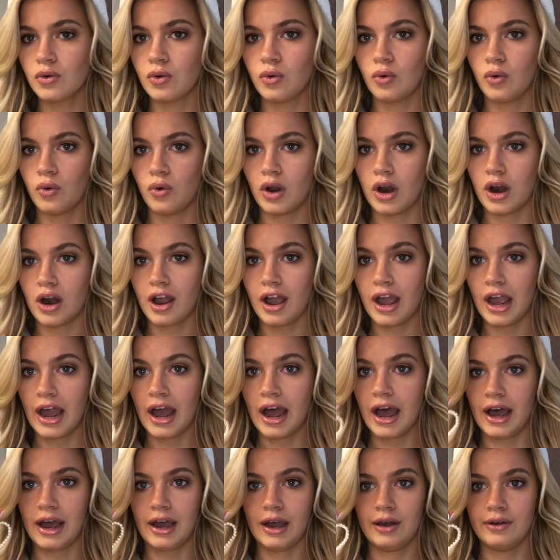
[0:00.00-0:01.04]
Or I
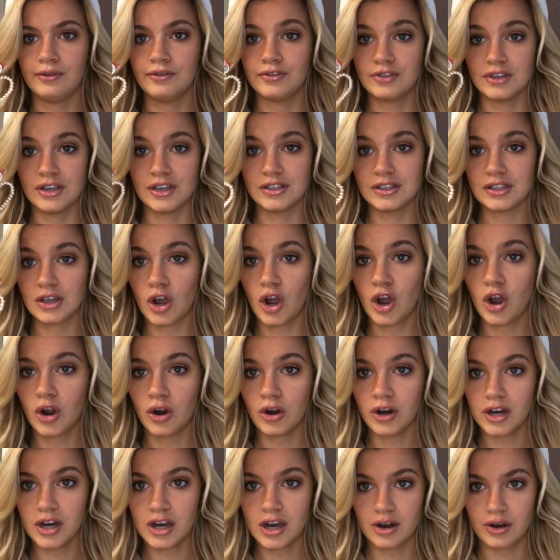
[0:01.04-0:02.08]
have these
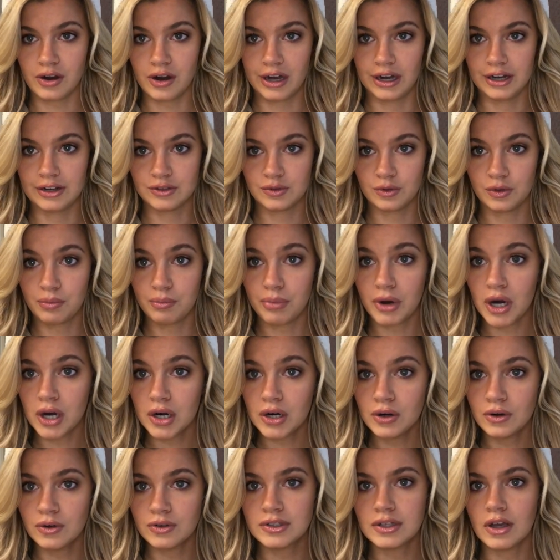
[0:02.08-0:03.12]
heart earrings with
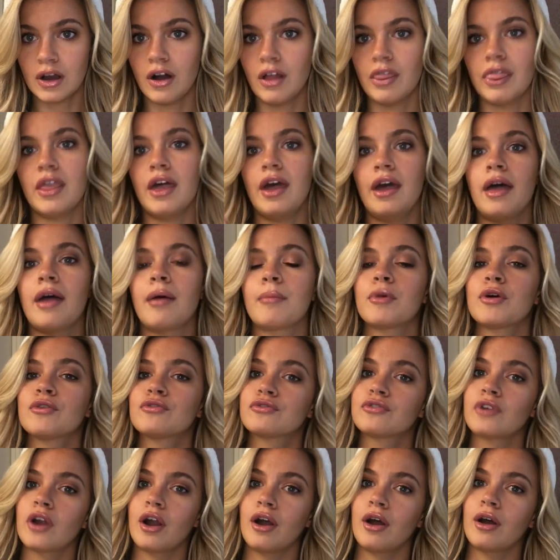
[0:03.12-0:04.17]
pearls on them
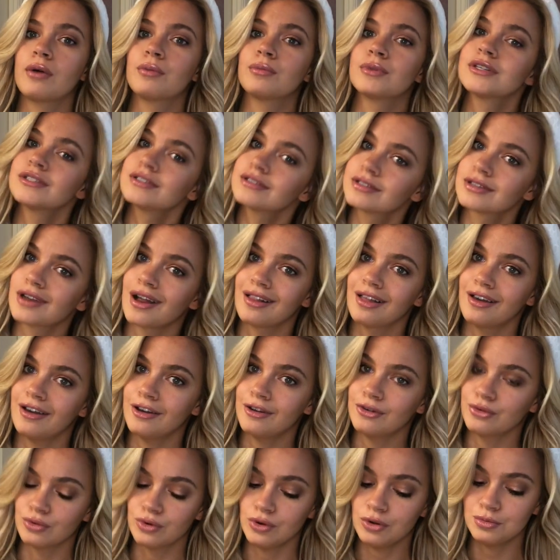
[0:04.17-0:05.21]
from Stella
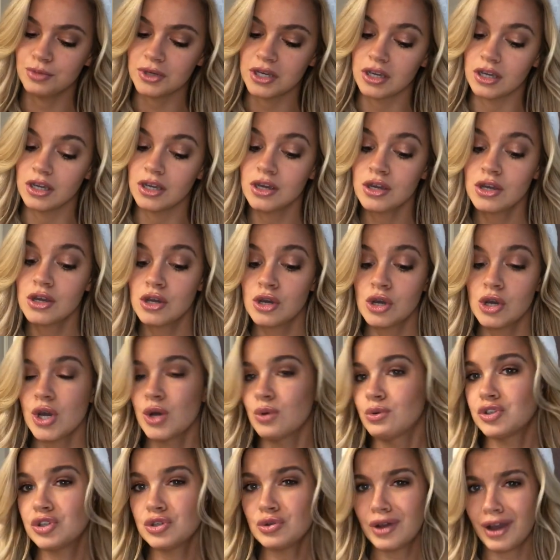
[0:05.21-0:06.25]
and Ruby,
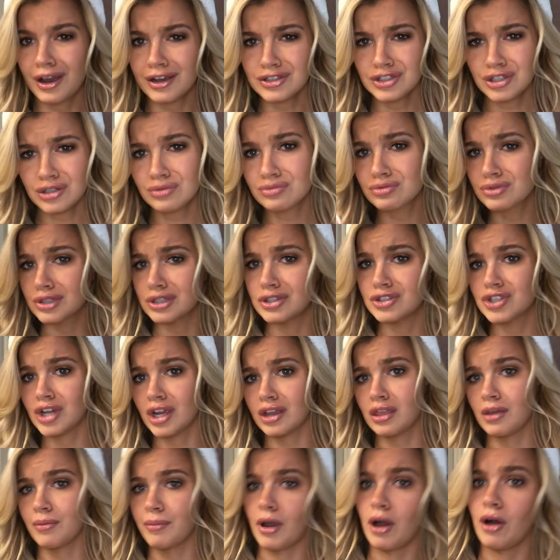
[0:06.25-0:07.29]
which you guys should really
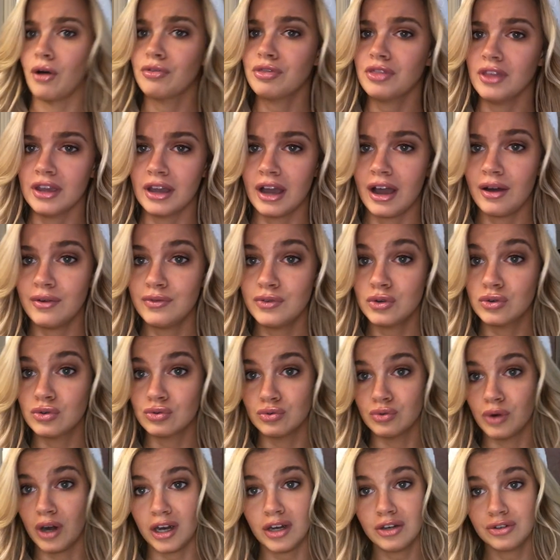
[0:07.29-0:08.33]
check them out. They have
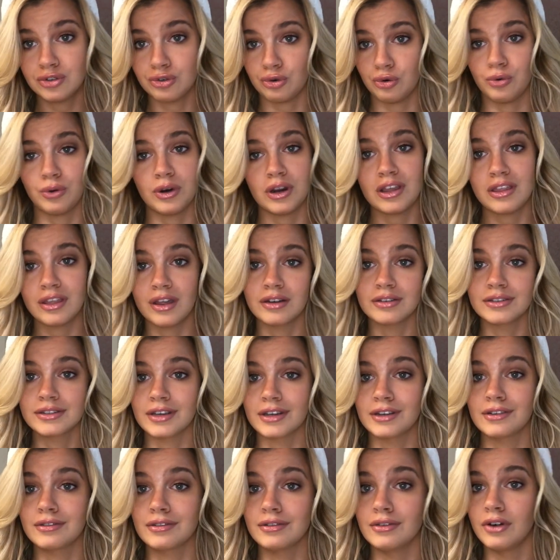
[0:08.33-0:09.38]
great jewelry that is
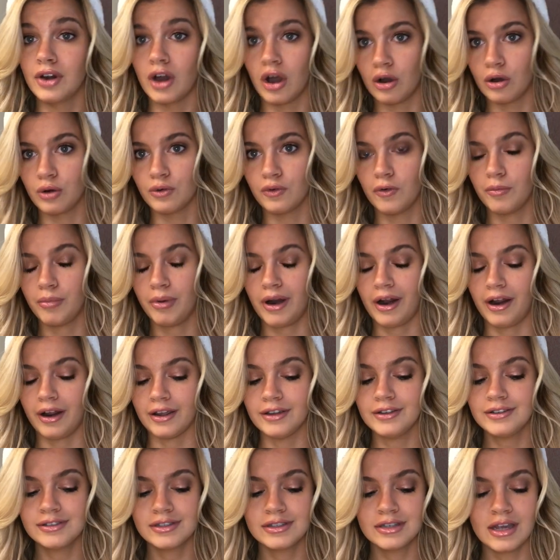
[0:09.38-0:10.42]
like not
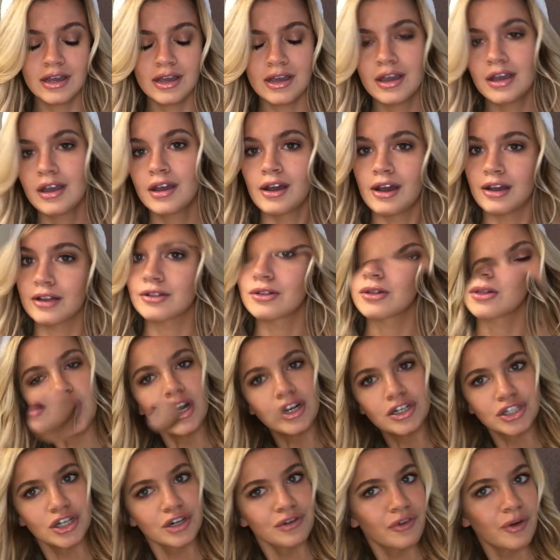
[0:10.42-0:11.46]
overpriced. But I'm not
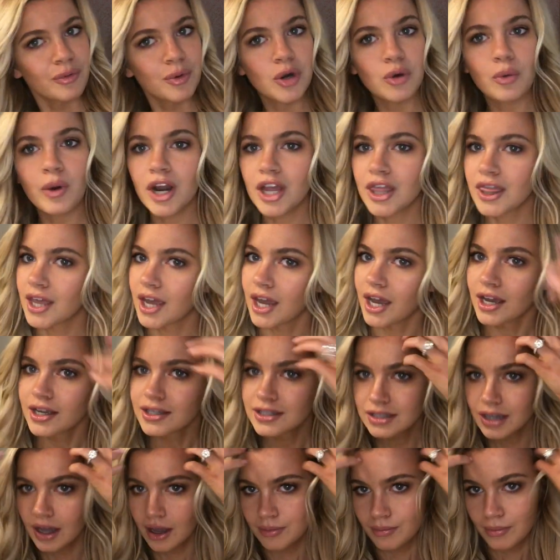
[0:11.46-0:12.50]
sure if I'm gonna wear
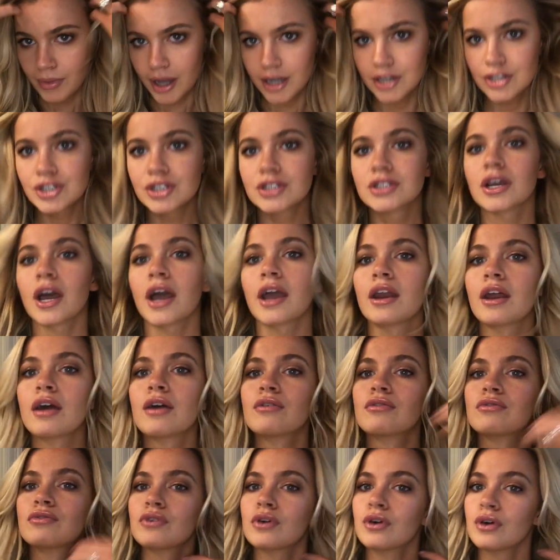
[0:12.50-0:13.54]
this. I might just kind
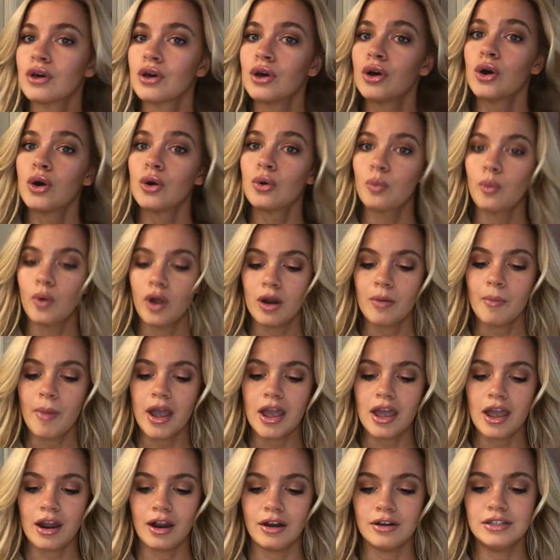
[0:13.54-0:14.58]
of wear my
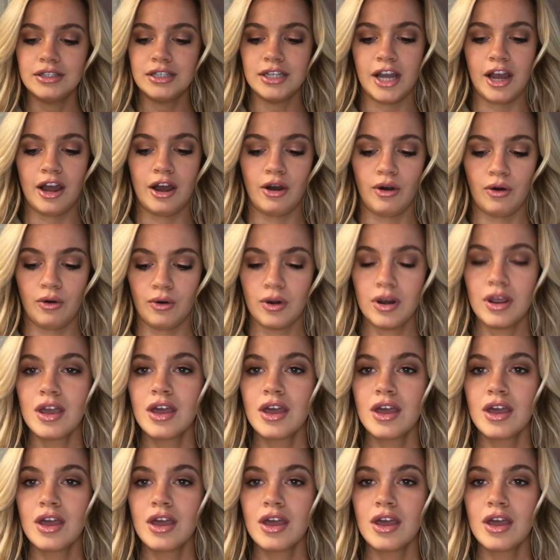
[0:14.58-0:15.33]
hair down.